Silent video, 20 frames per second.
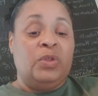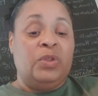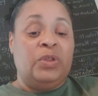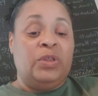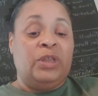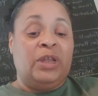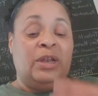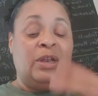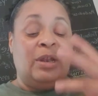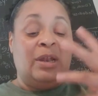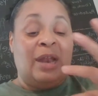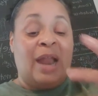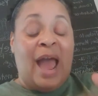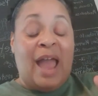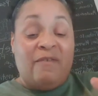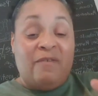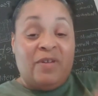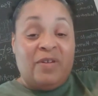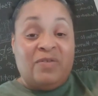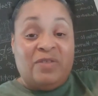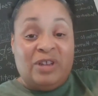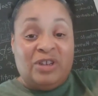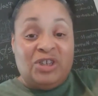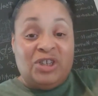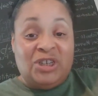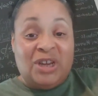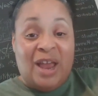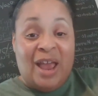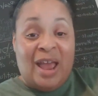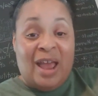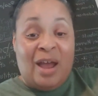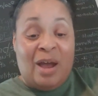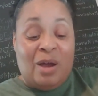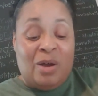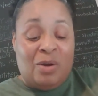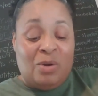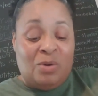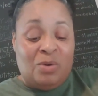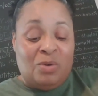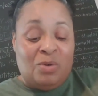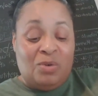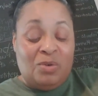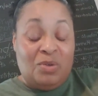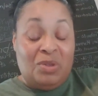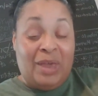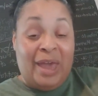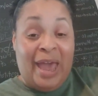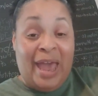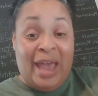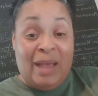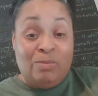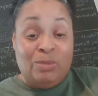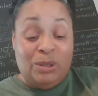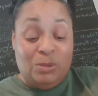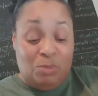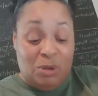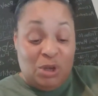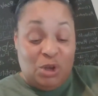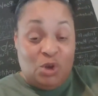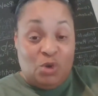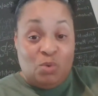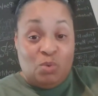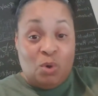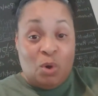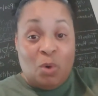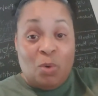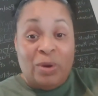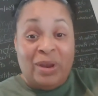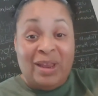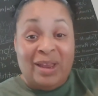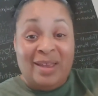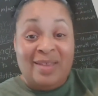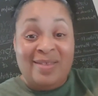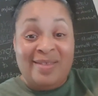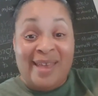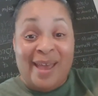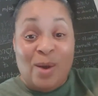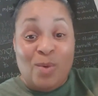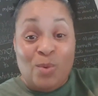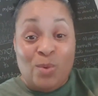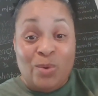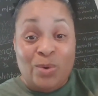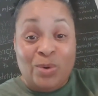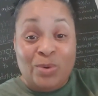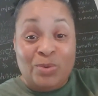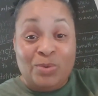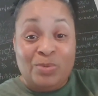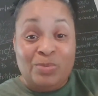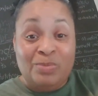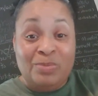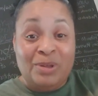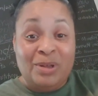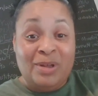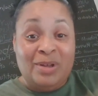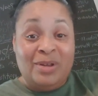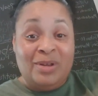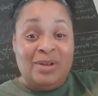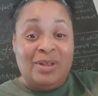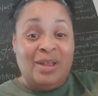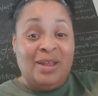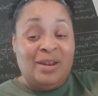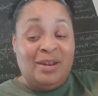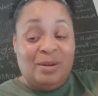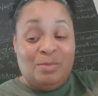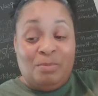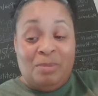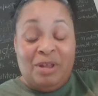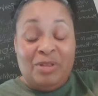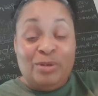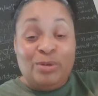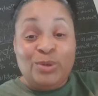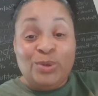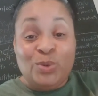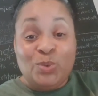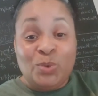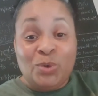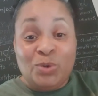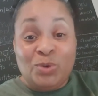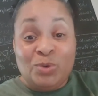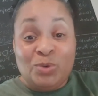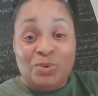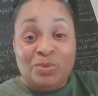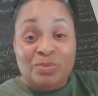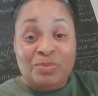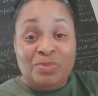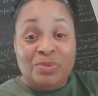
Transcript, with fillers: the life of the child came to be growing in that womb, in the mother's womb